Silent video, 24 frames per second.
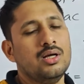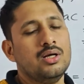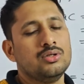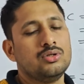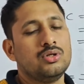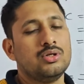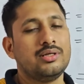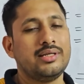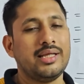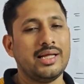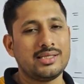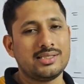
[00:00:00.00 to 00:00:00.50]

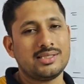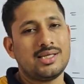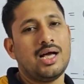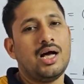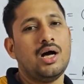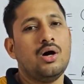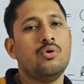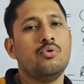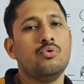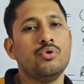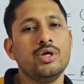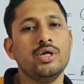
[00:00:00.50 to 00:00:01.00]
So that's
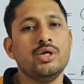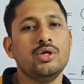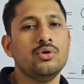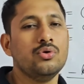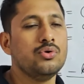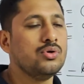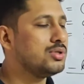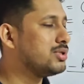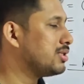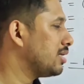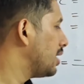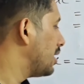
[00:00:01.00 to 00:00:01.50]
how we
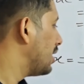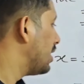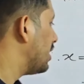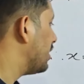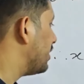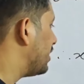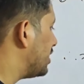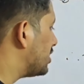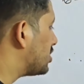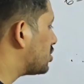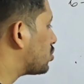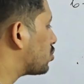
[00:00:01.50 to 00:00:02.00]
use
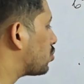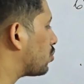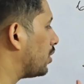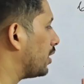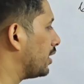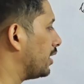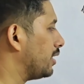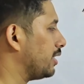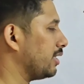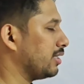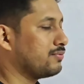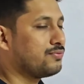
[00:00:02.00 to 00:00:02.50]
this
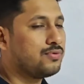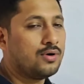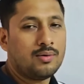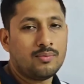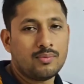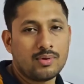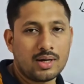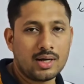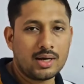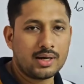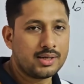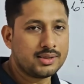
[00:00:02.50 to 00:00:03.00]
quadratic
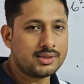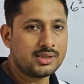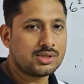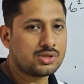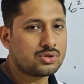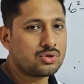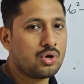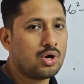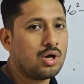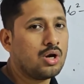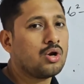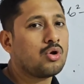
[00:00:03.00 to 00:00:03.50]
formula. This
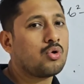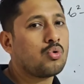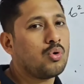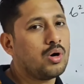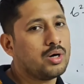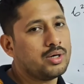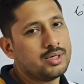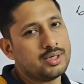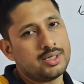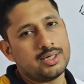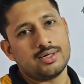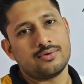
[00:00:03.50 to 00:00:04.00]
is called
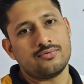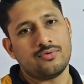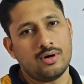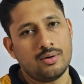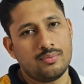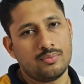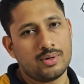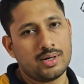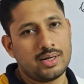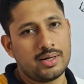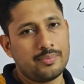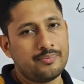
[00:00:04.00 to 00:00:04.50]
quadratic
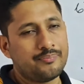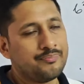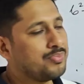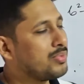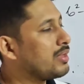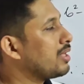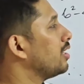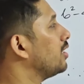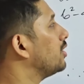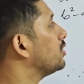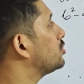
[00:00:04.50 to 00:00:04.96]
formula.